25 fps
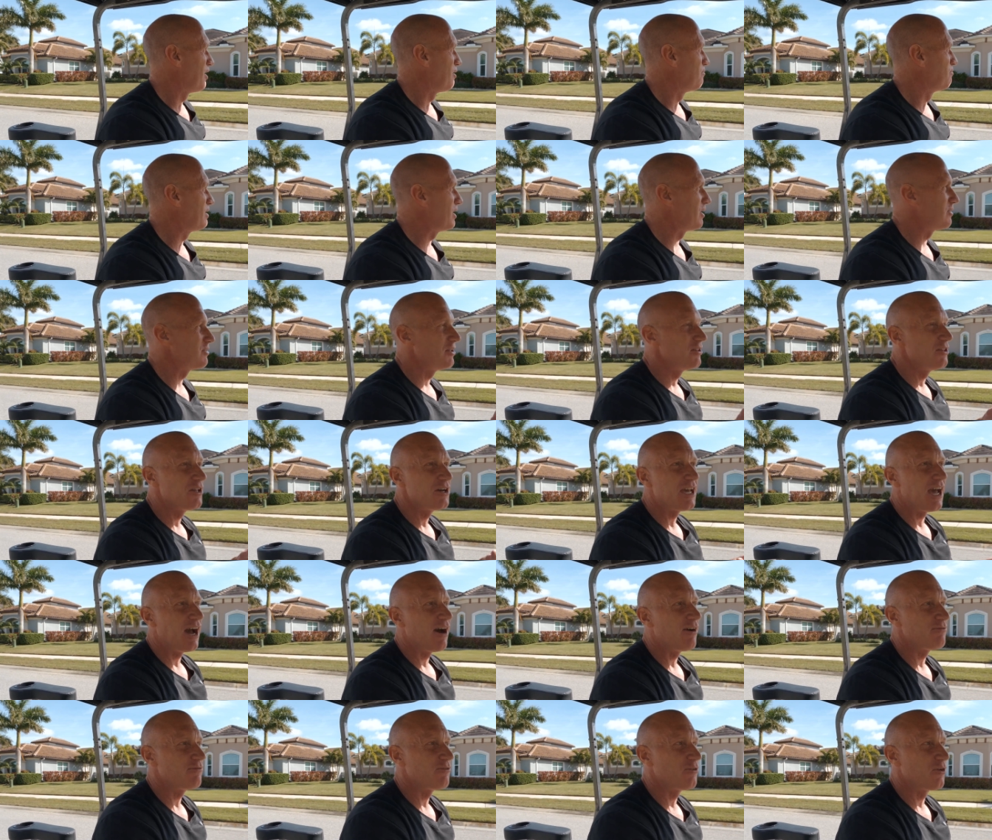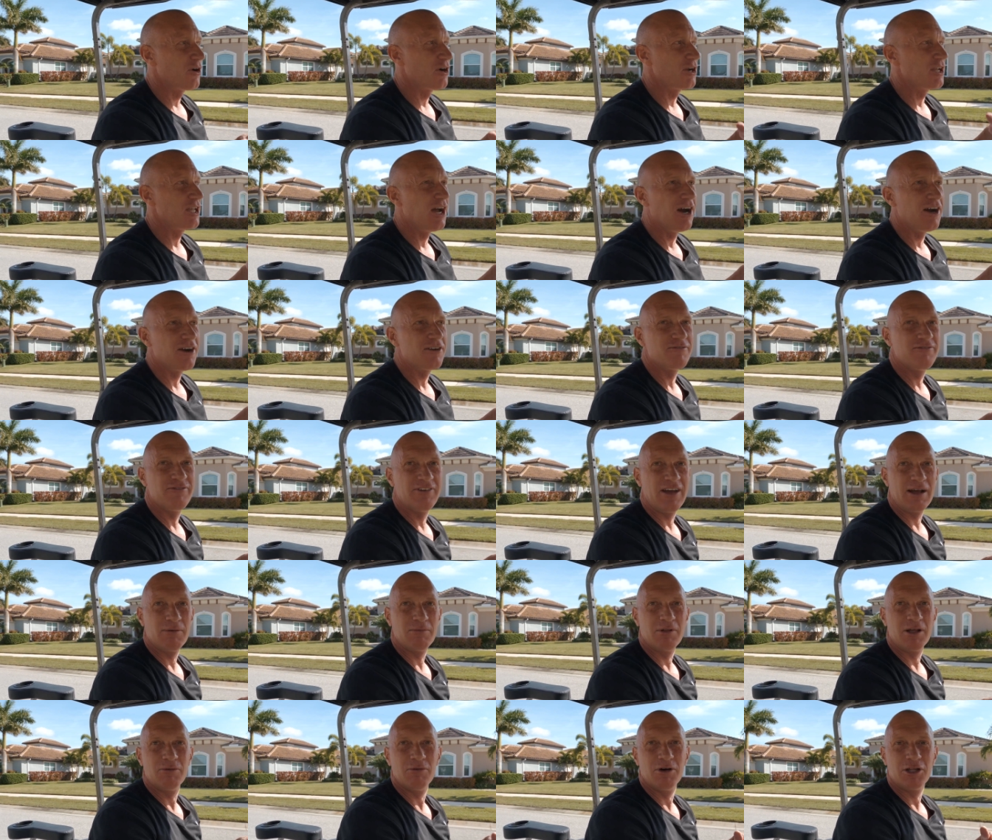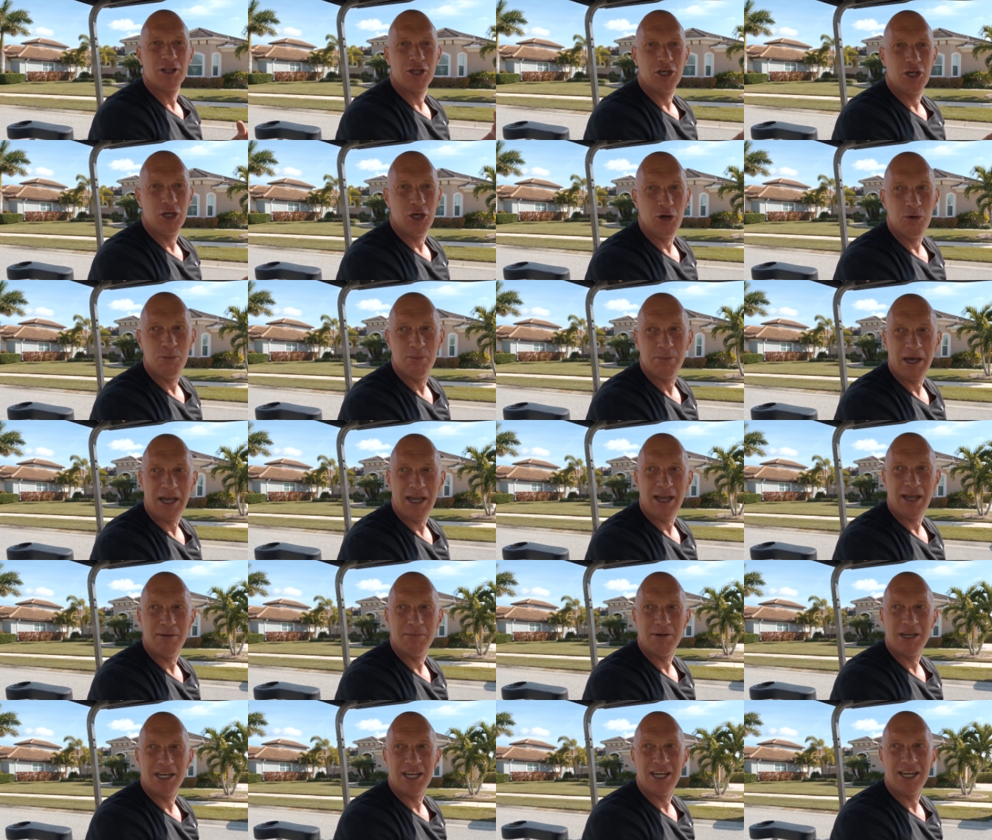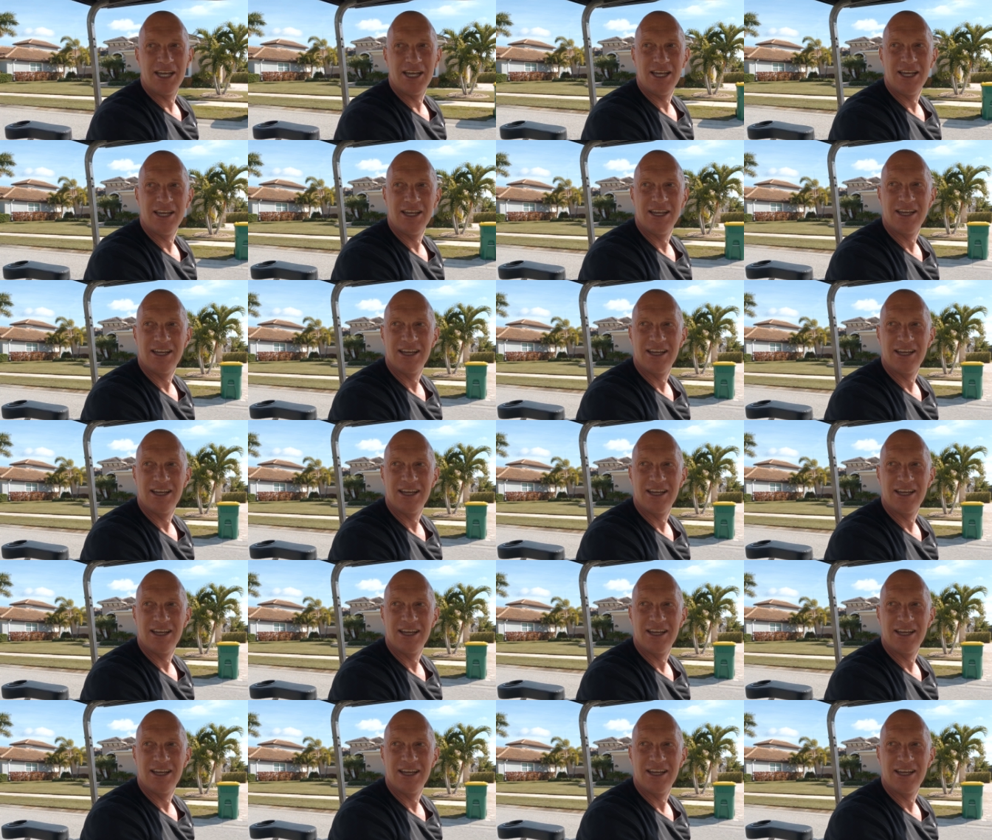Be on the lookout for young family with cute baby